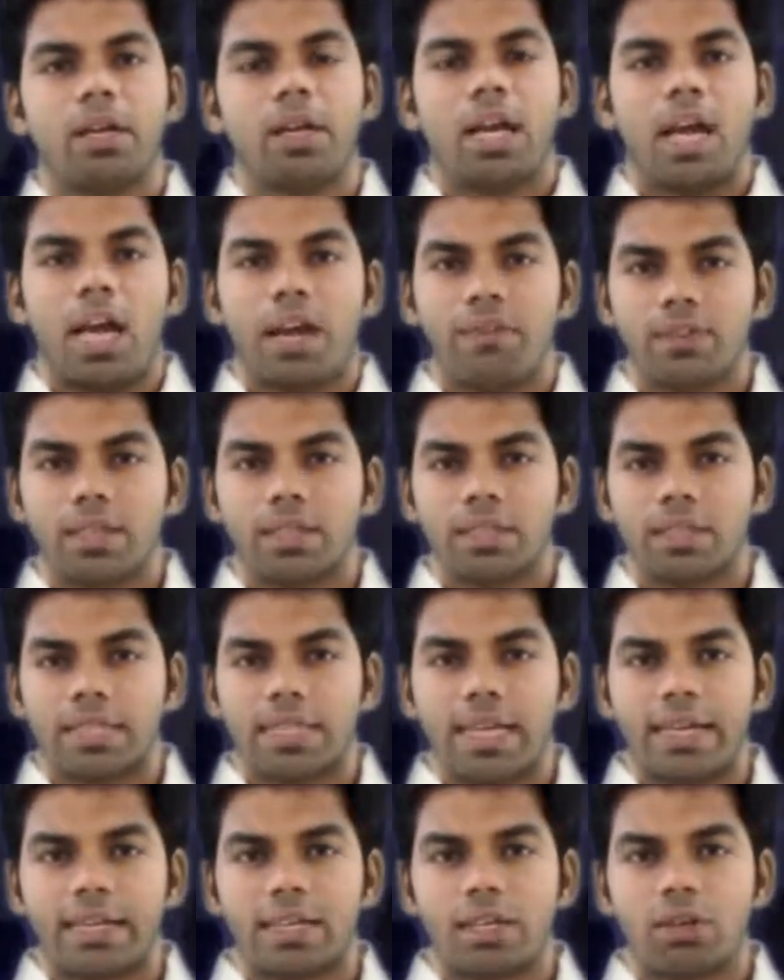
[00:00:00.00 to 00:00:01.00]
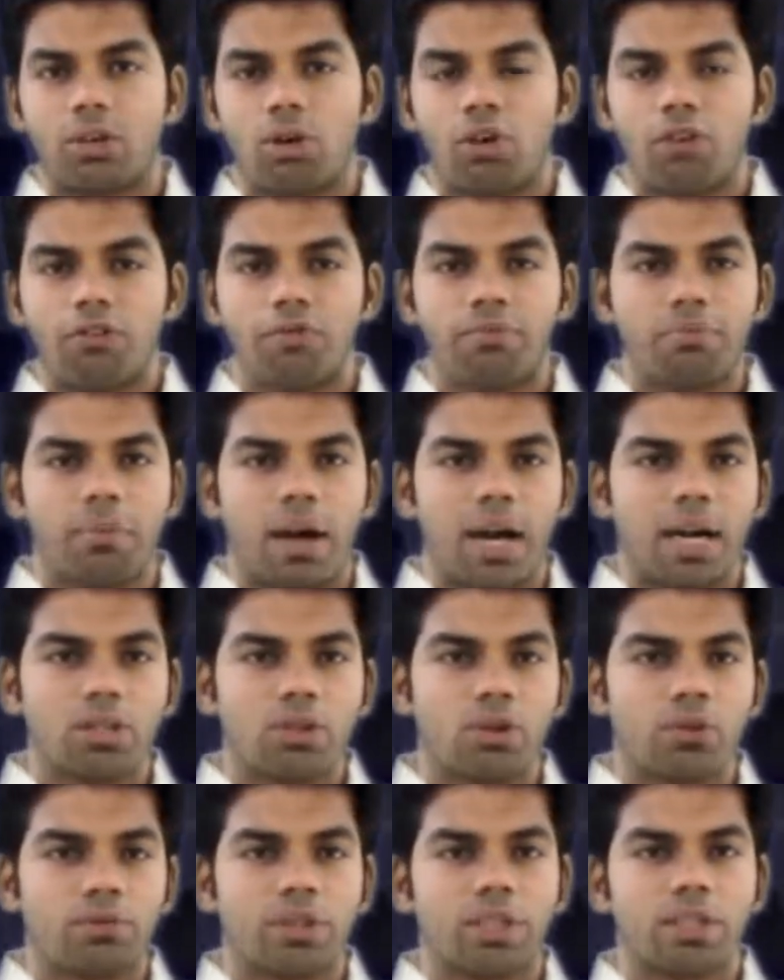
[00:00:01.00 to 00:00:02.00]
If the center of
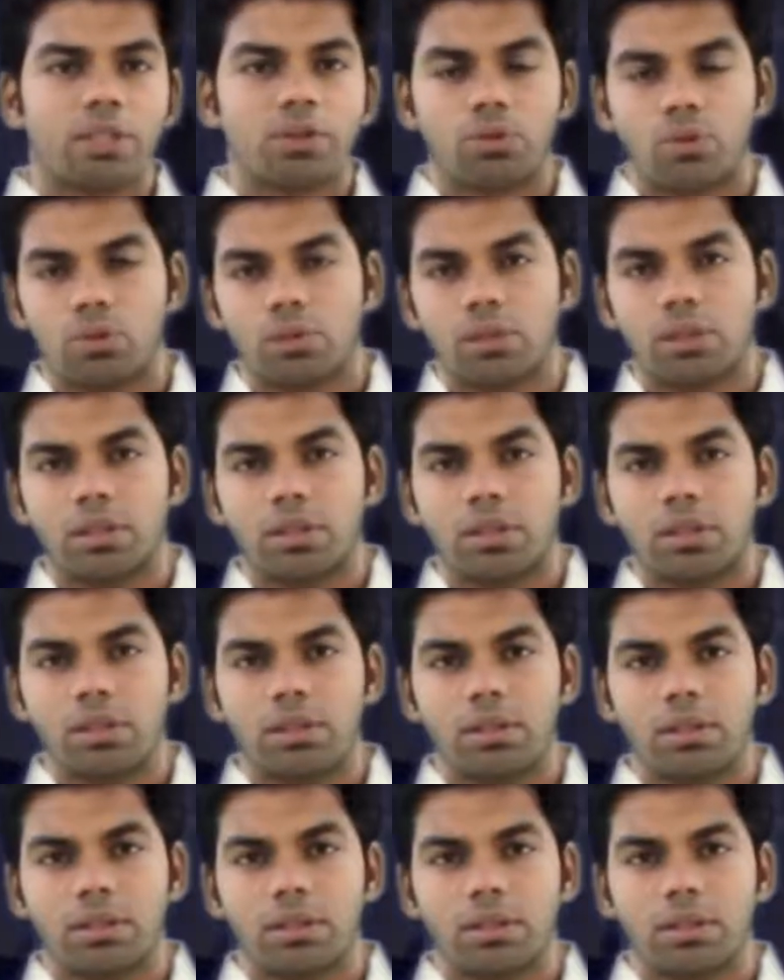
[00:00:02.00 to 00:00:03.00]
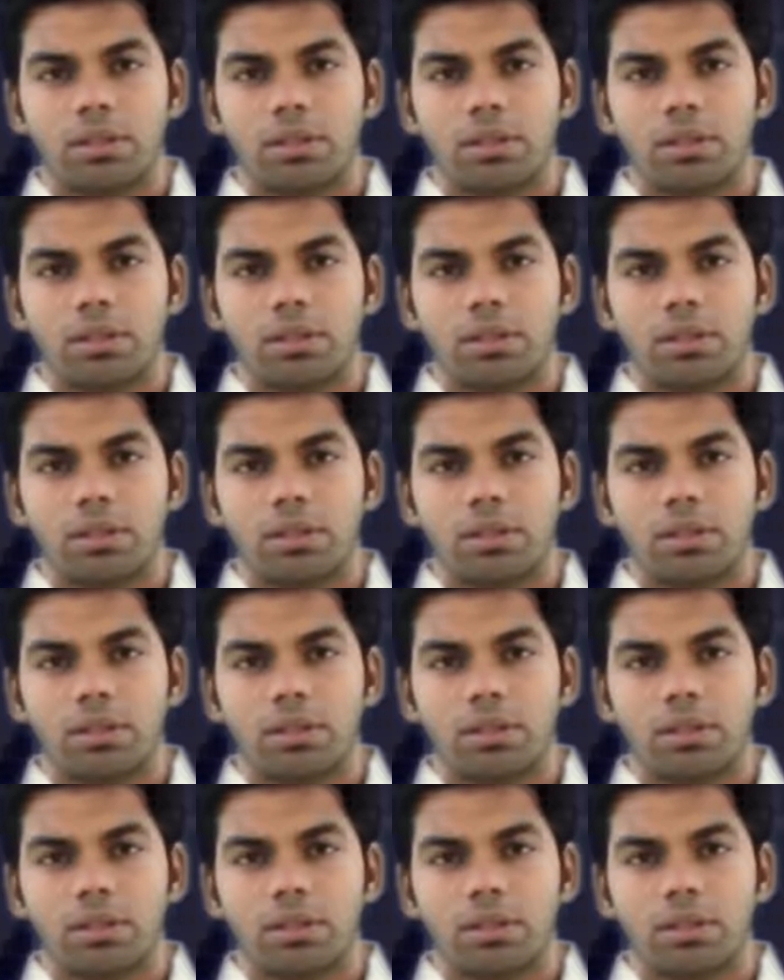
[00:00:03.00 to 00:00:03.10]
mass of this rotor